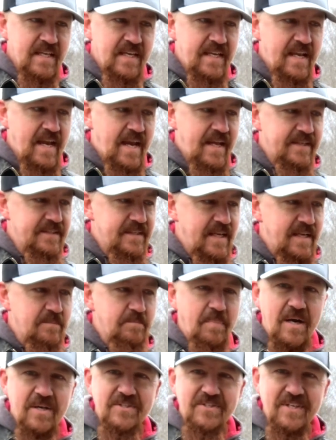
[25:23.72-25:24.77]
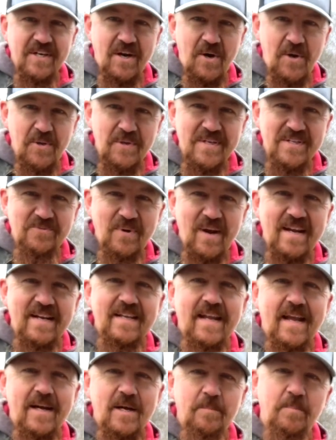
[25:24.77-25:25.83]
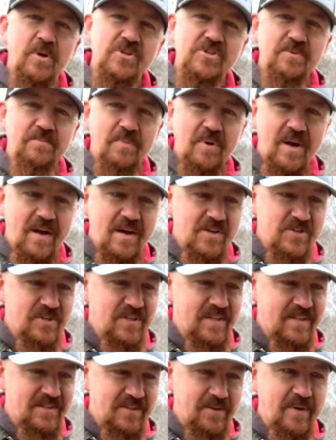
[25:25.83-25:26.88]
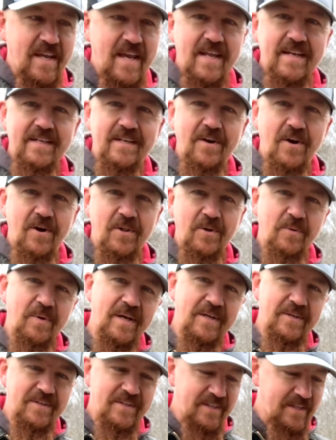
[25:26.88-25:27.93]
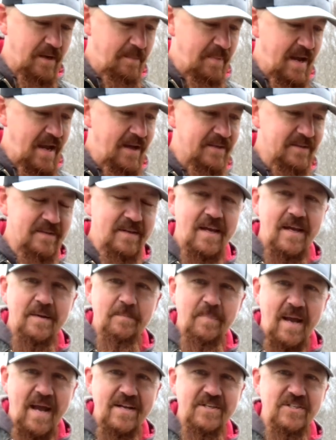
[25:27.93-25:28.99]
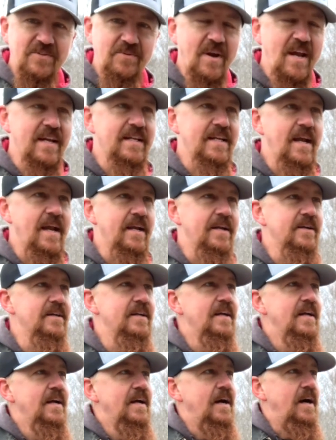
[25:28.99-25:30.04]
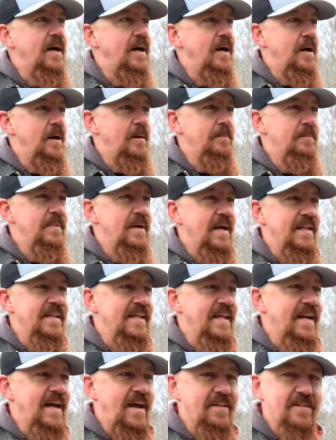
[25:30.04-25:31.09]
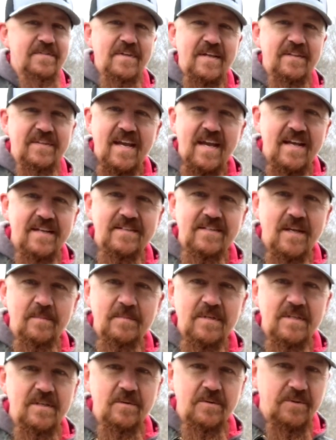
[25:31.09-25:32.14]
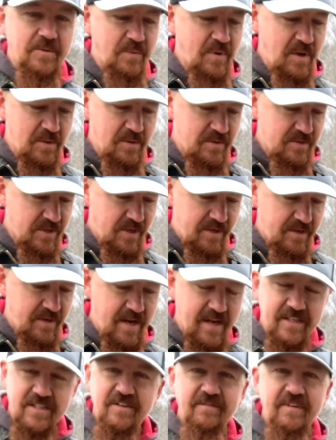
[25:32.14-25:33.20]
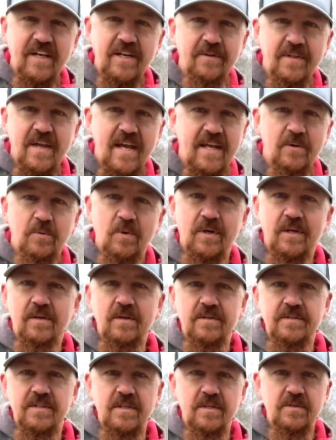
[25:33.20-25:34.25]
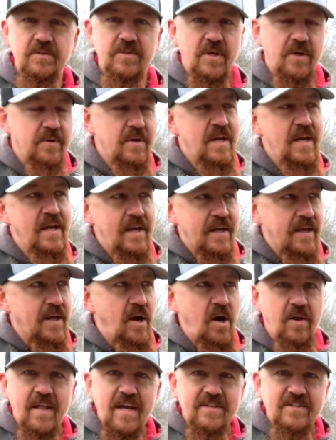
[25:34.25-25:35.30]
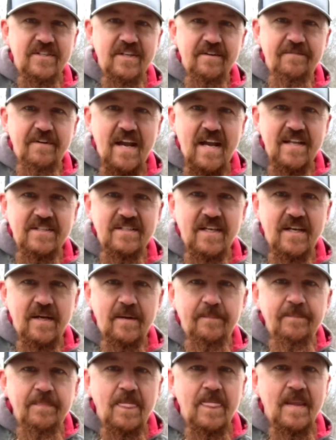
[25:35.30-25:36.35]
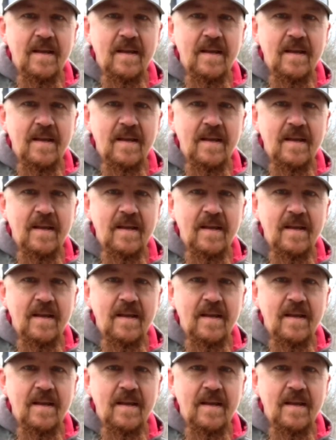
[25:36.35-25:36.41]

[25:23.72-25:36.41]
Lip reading: He busted a hole in his radiator pushing brush, and so he had to call a welder to come out and patch his radiator, and then I think they had something to do with the rollers on their excavator they had to work on too. So you know, all that stuff adds up.